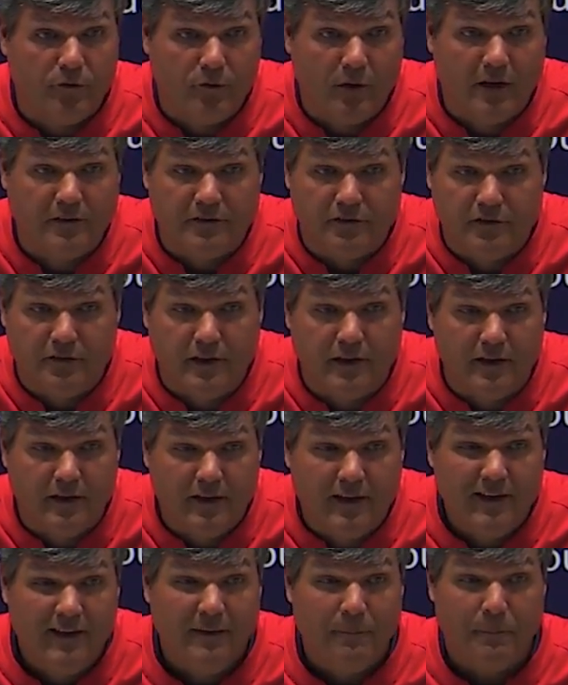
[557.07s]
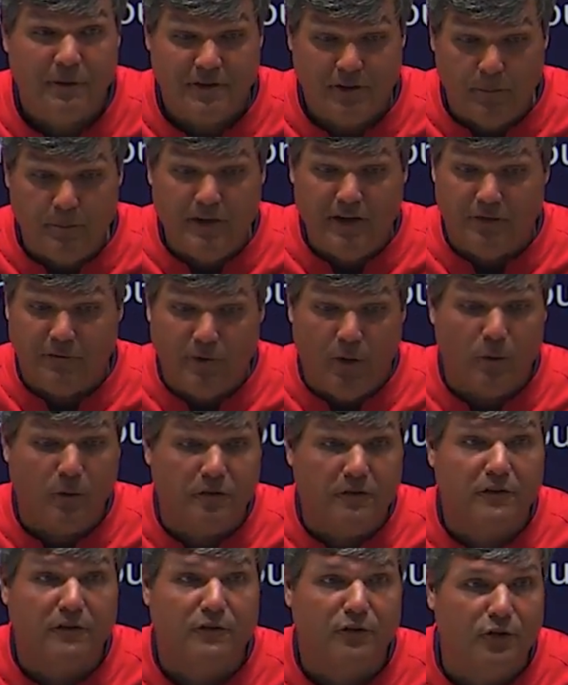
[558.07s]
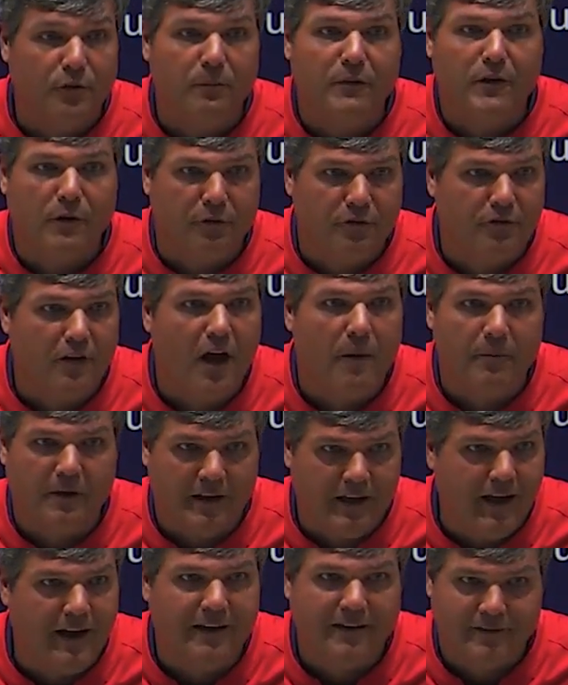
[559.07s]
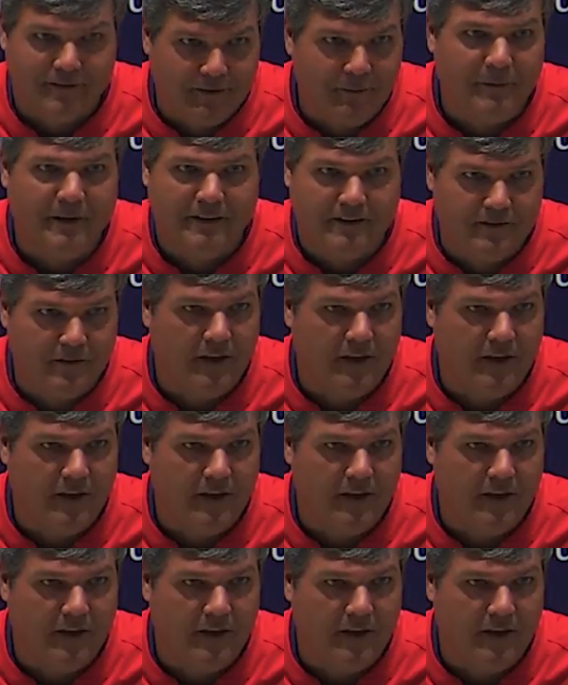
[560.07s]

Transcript: So I just think but the big focus is going to be on stopping Geis. I mean,